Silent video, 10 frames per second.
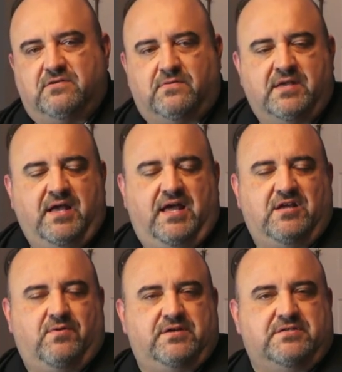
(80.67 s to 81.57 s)
So
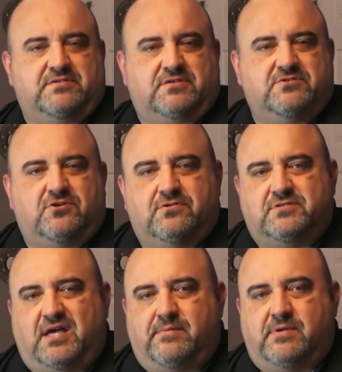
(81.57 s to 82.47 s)
any questions,
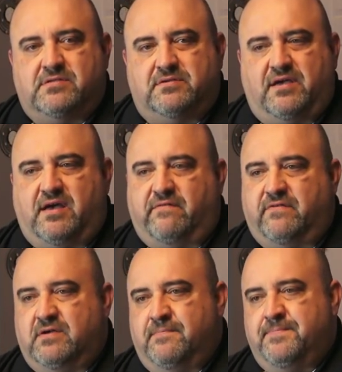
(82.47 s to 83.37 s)
concerns, comments you have,
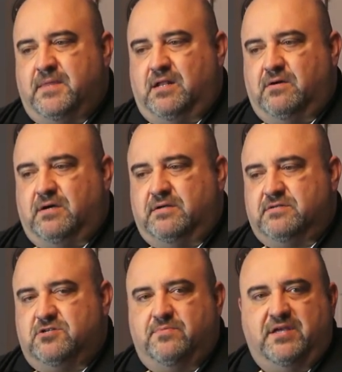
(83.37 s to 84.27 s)
you know, uh,
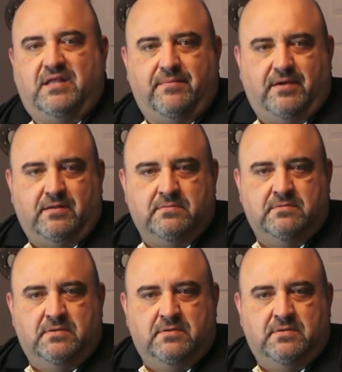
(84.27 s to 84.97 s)
shoot me an email,